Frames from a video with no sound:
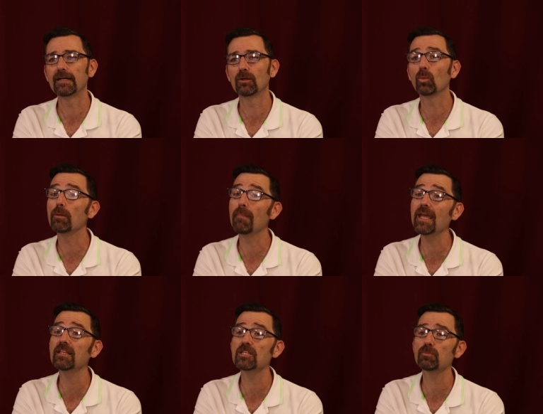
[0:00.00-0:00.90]
We
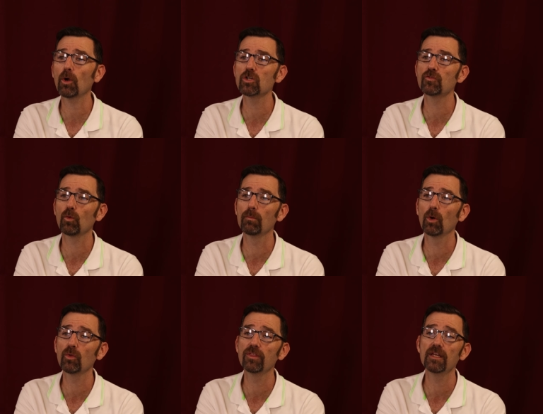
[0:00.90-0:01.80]
make these parts for
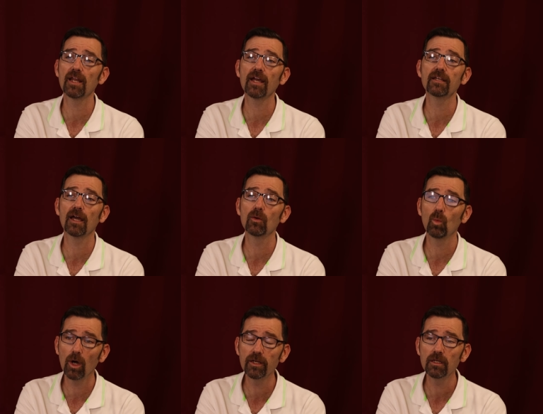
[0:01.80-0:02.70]
both the
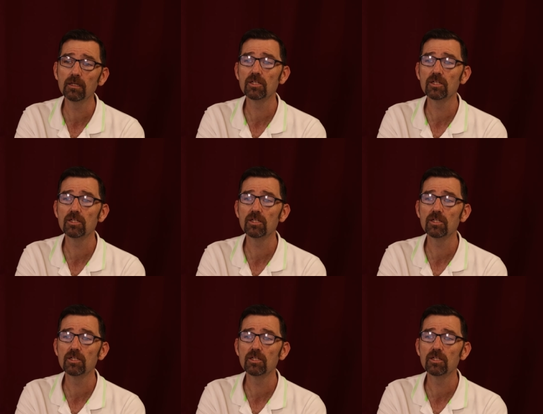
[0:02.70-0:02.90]
991,